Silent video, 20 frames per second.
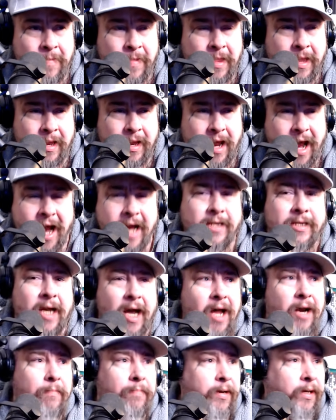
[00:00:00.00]
Ain't
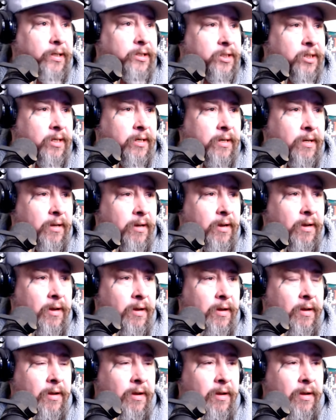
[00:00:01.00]
that a bitch?
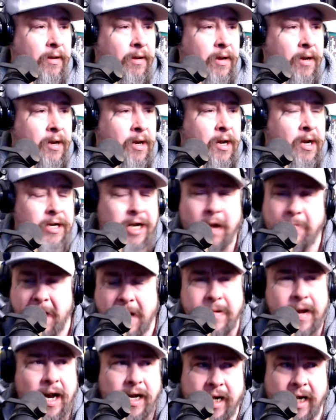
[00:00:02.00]
Now, maybe
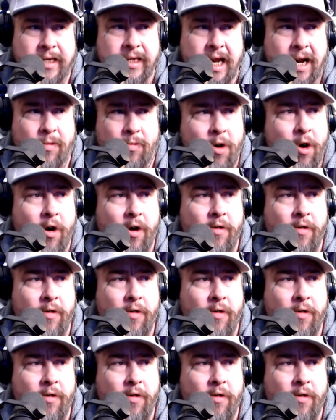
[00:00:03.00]
I got that wrong.